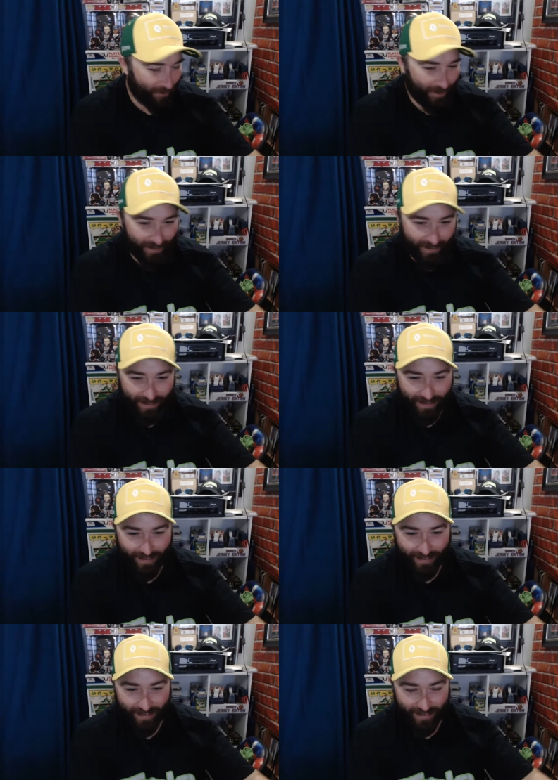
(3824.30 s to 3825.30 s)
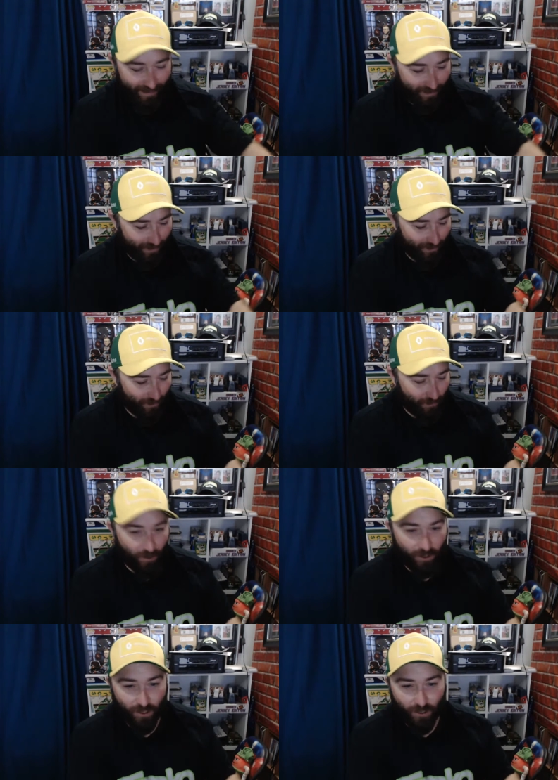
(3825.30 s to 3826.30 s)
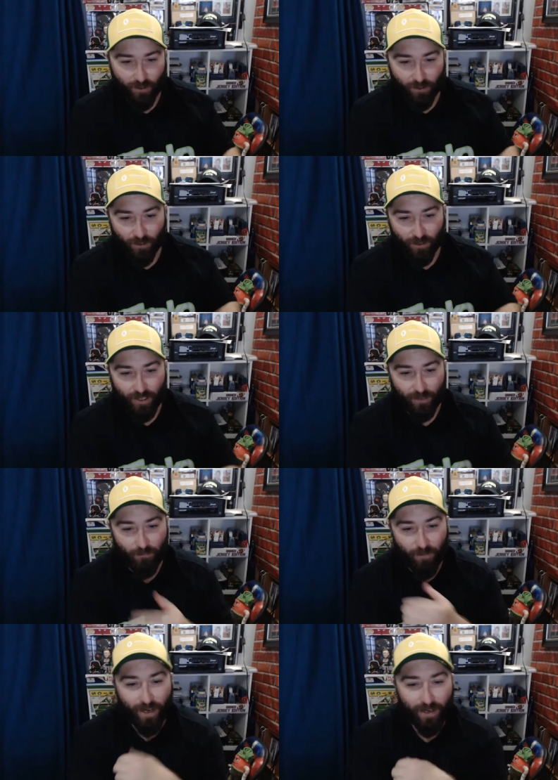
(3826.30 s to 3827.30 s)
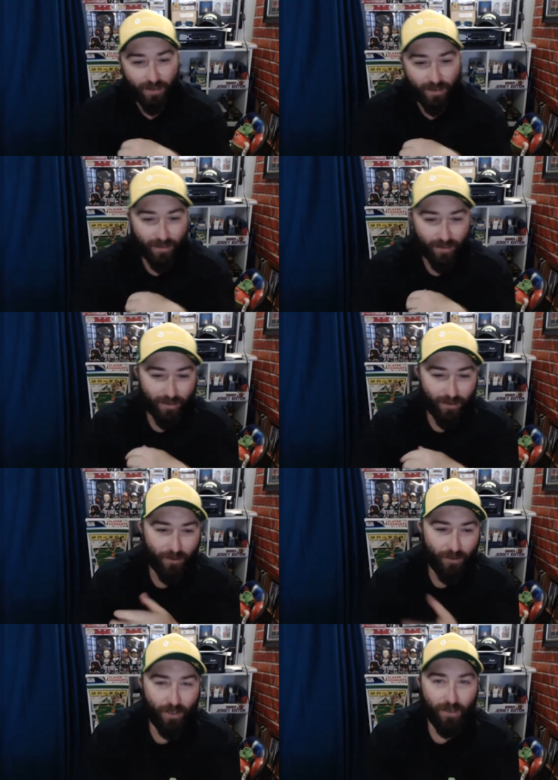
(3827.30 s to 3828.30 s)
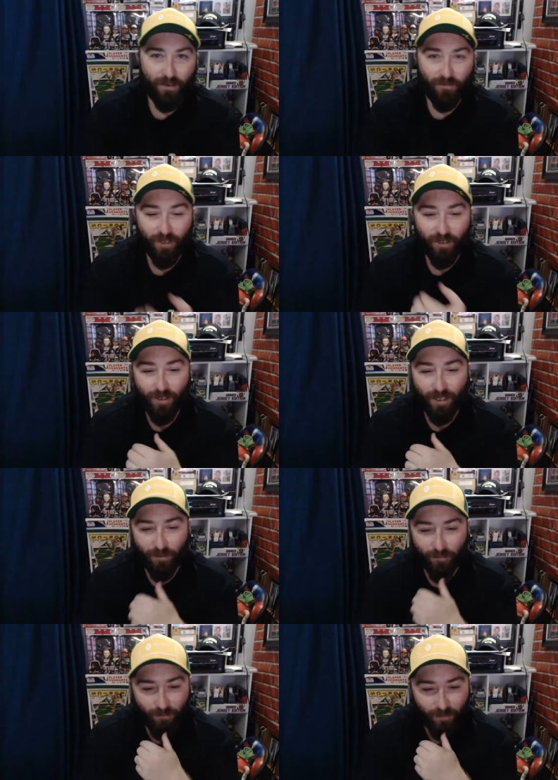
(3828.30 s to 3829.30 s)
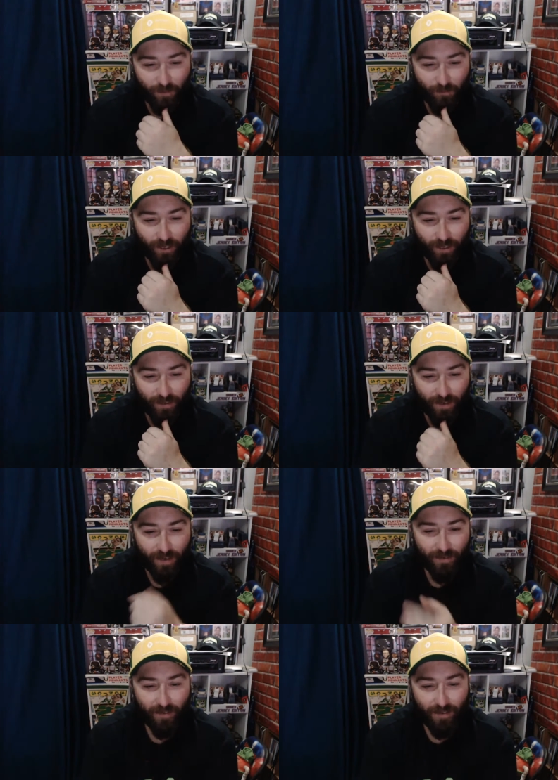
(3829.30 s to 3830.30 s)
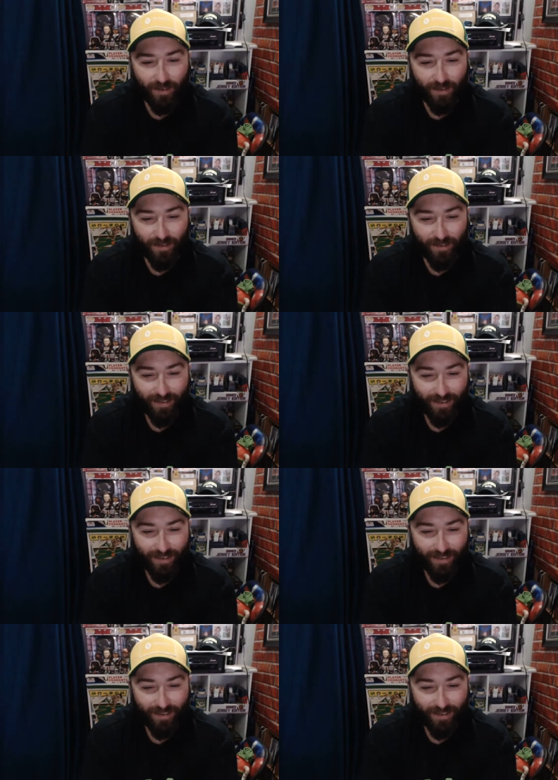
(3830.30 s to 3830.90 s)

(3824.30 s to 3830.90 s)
but what's who's your tip, folks? Who's your real tip for the brown other than